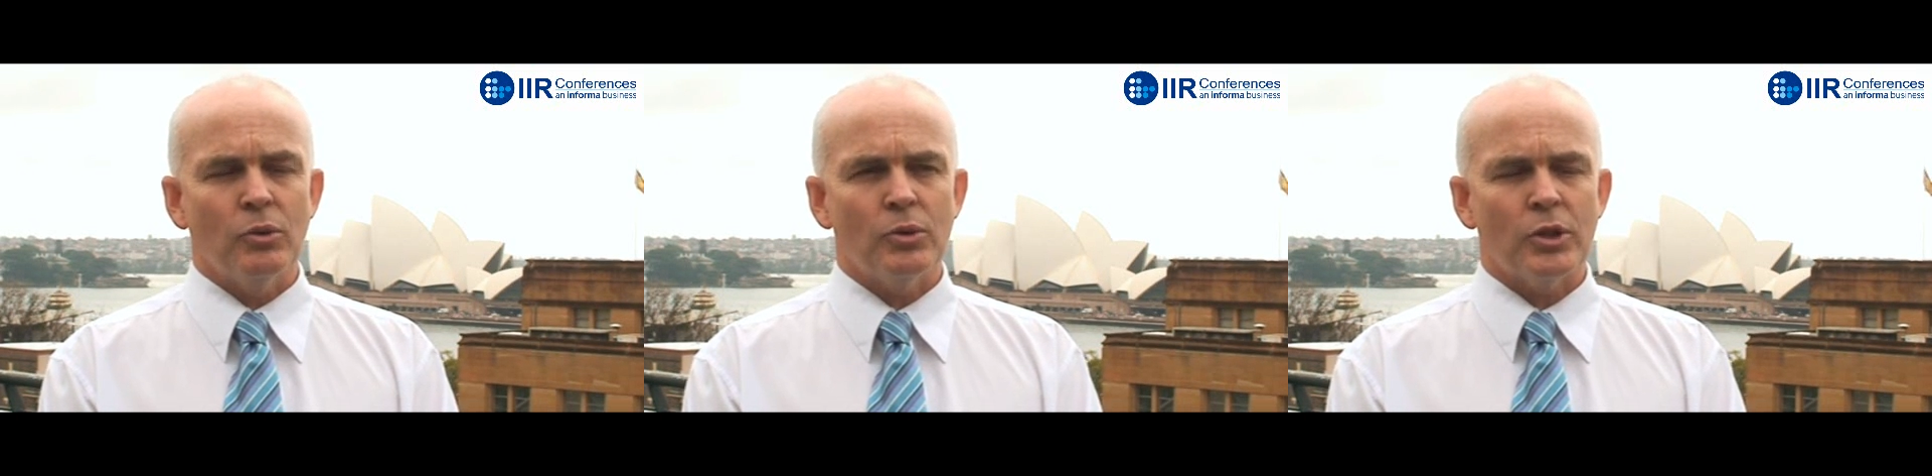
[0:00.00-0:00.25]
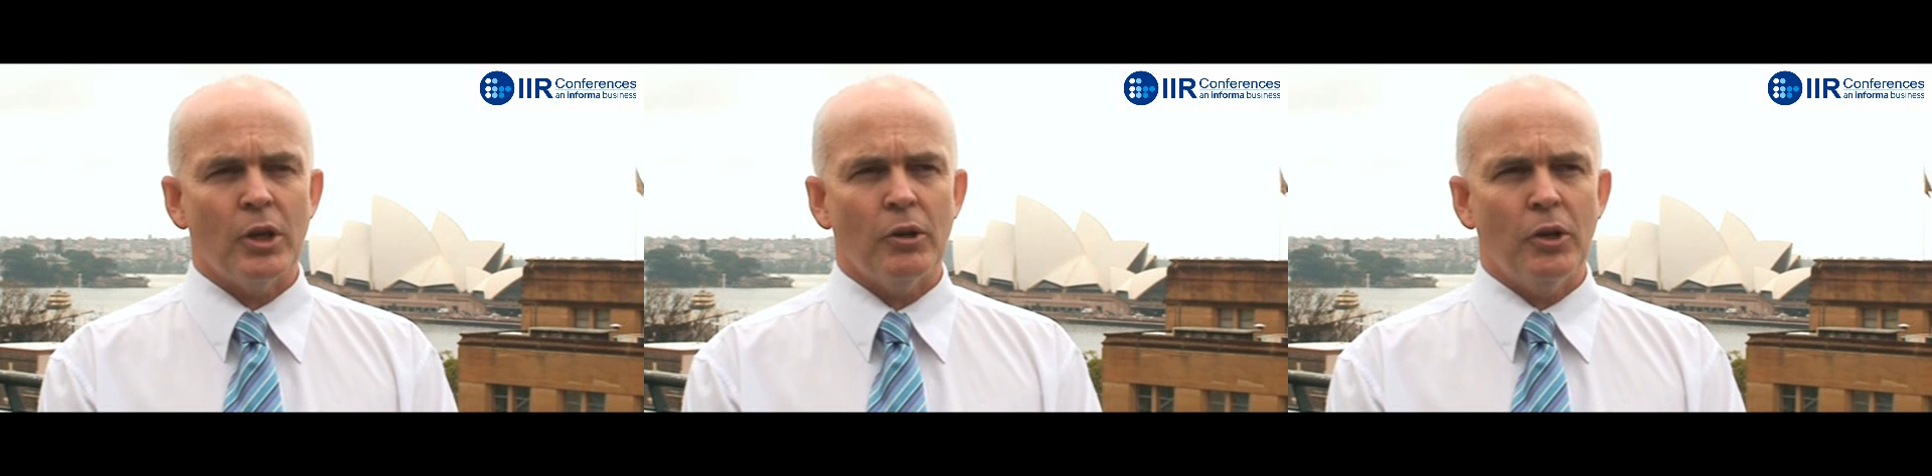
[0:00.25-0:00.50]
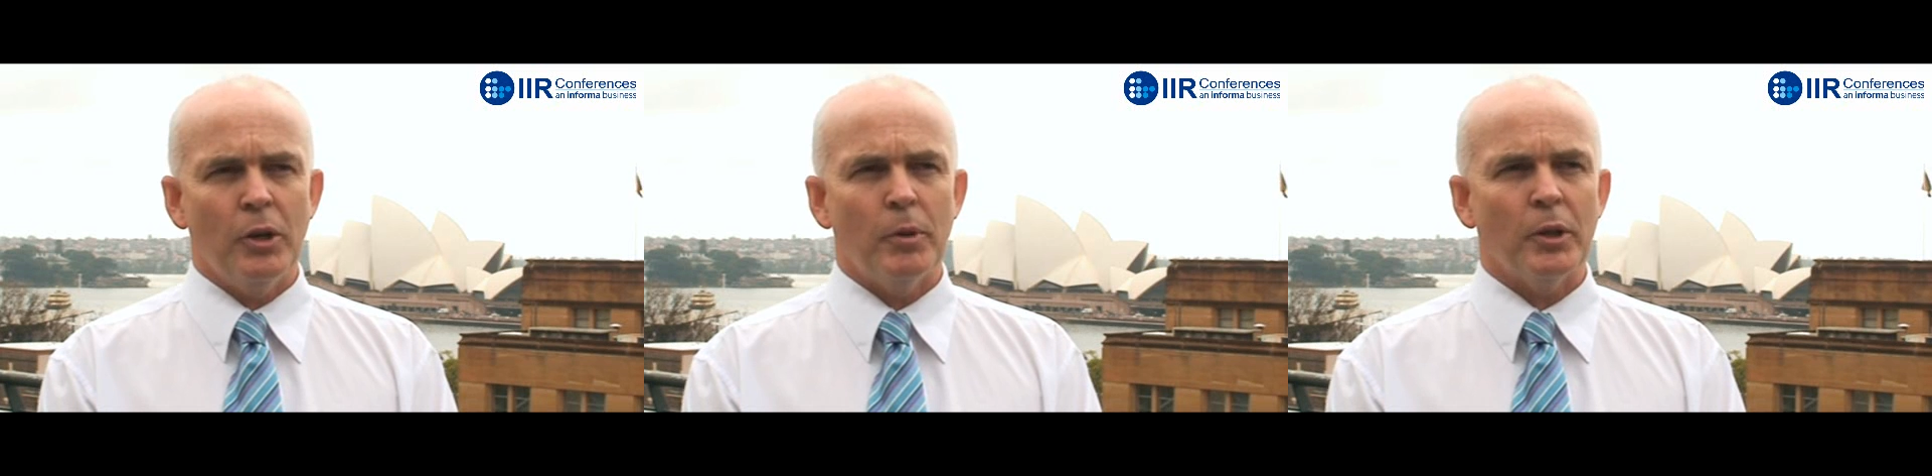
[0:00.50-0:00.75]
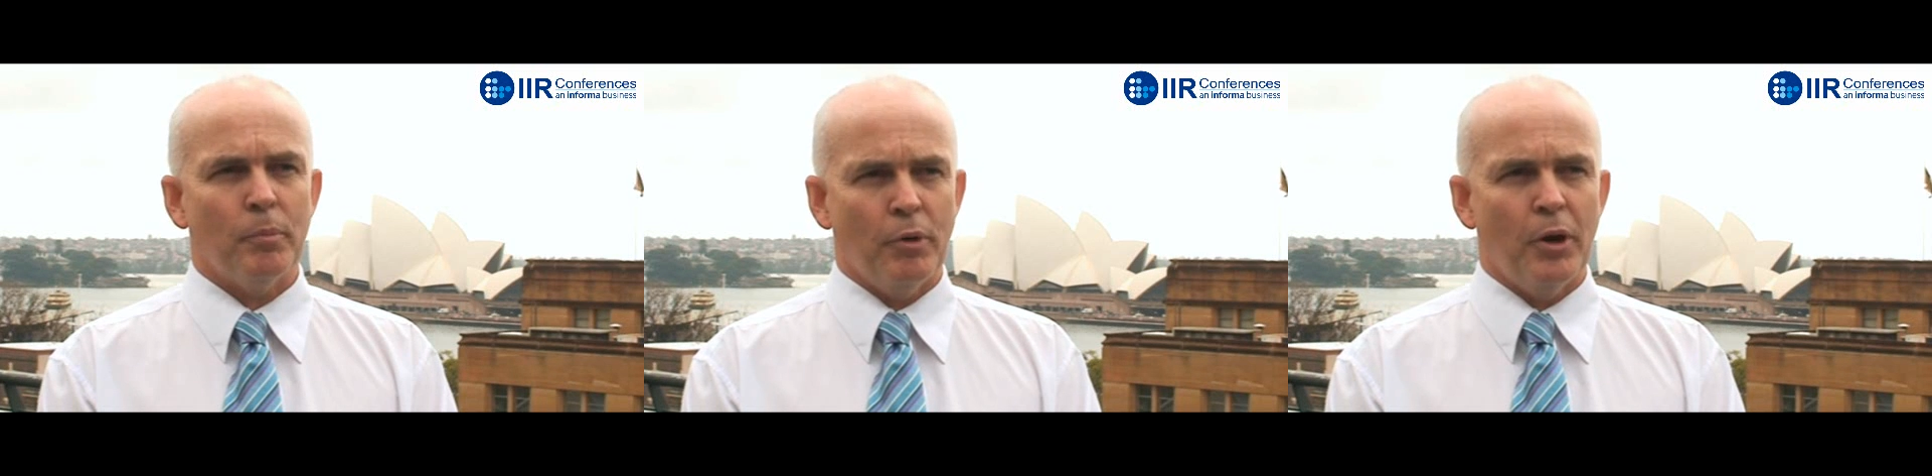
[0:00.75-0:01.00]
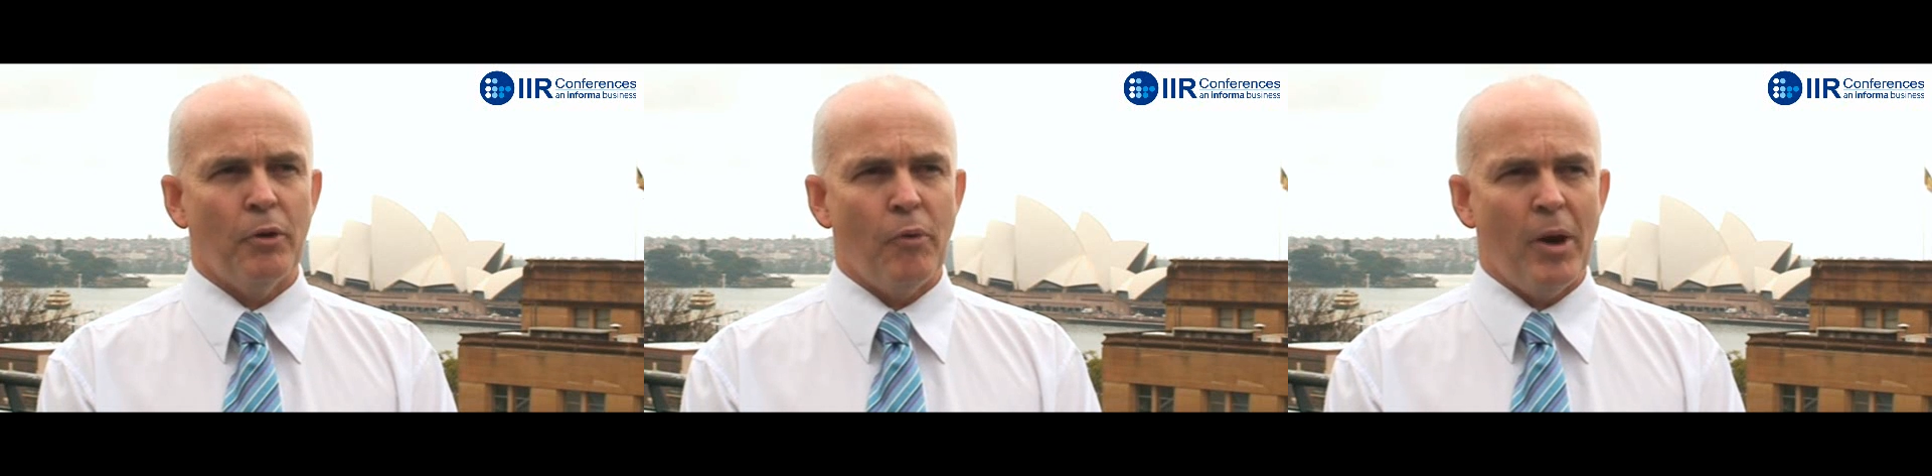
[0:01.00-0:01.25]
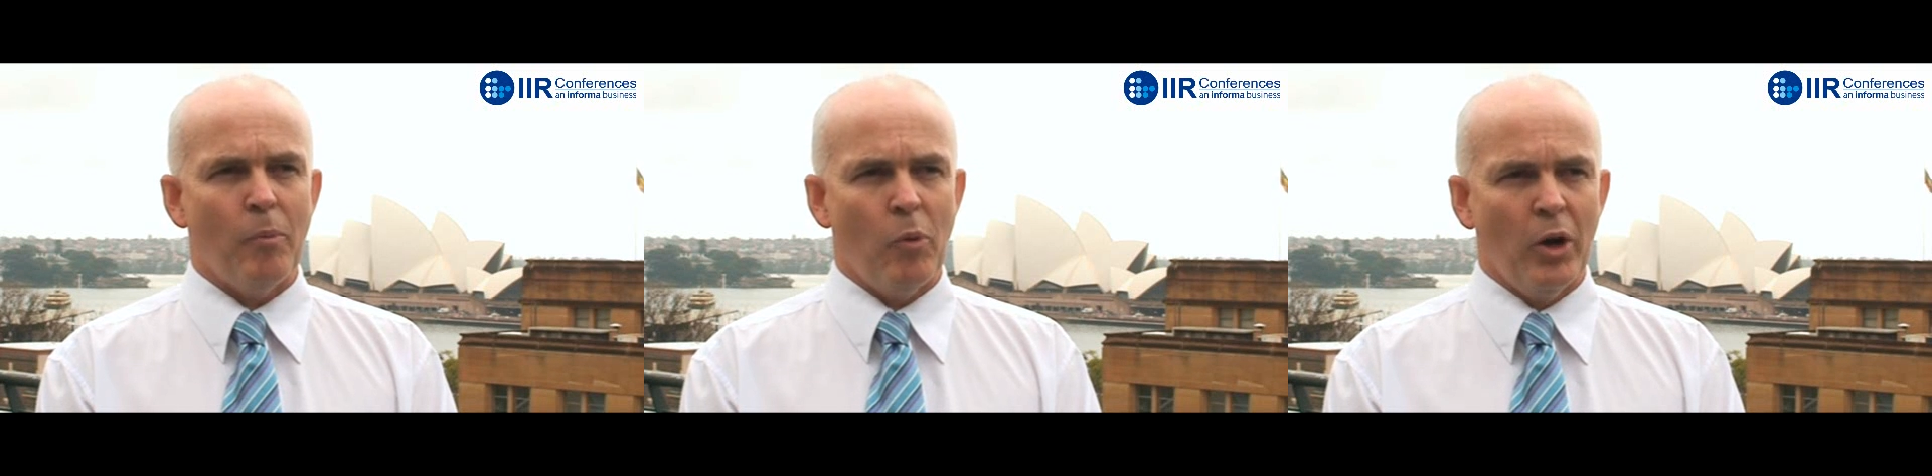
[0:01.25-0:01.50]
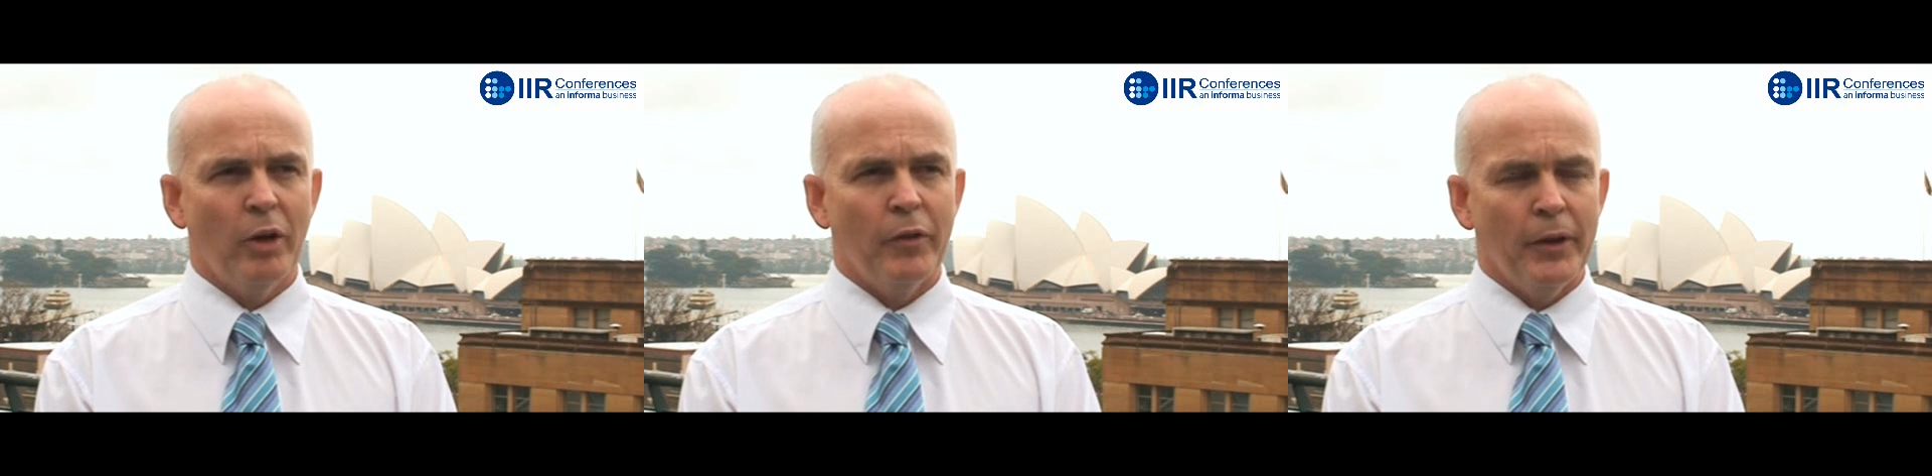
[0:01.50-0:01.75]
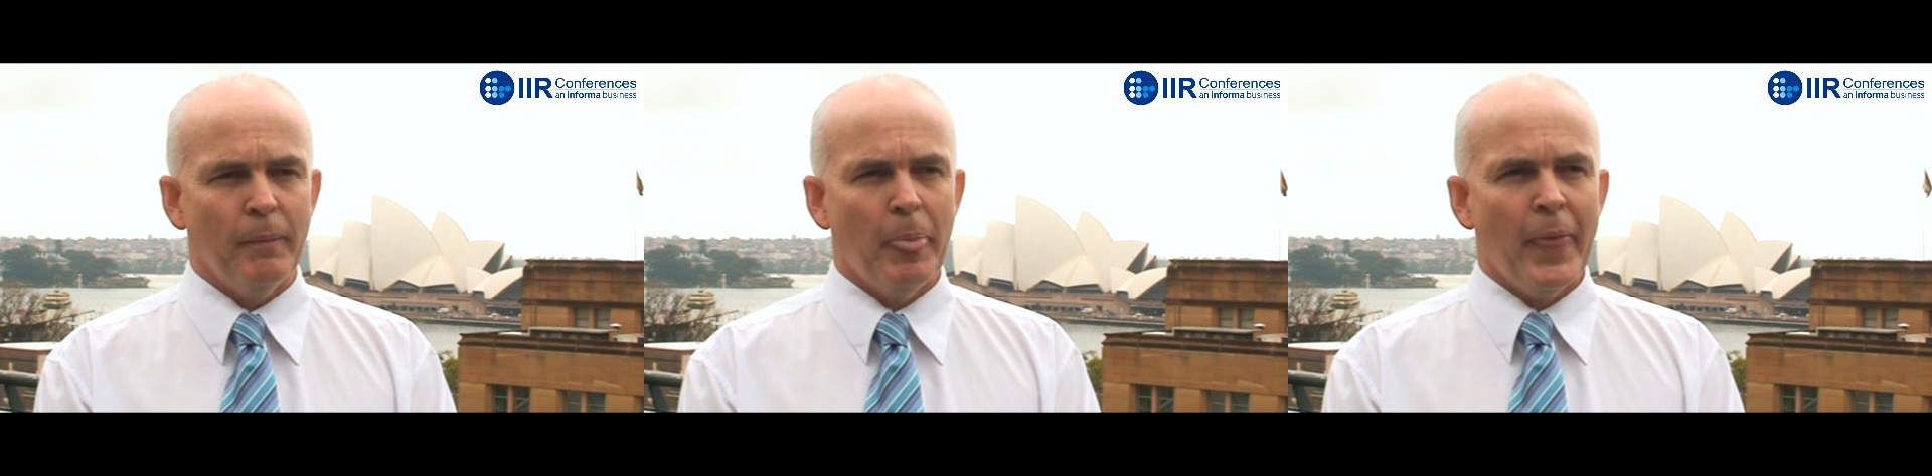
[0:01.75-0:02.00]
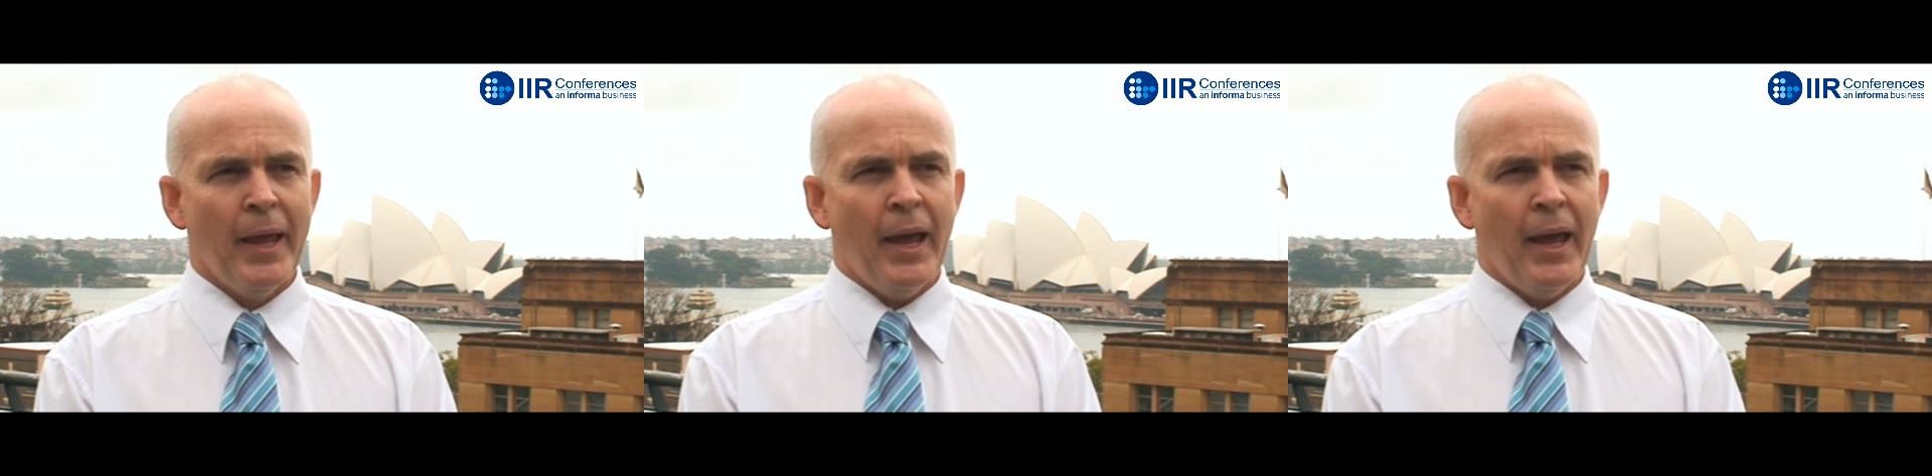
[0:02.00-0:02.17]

also keeping the program relevant.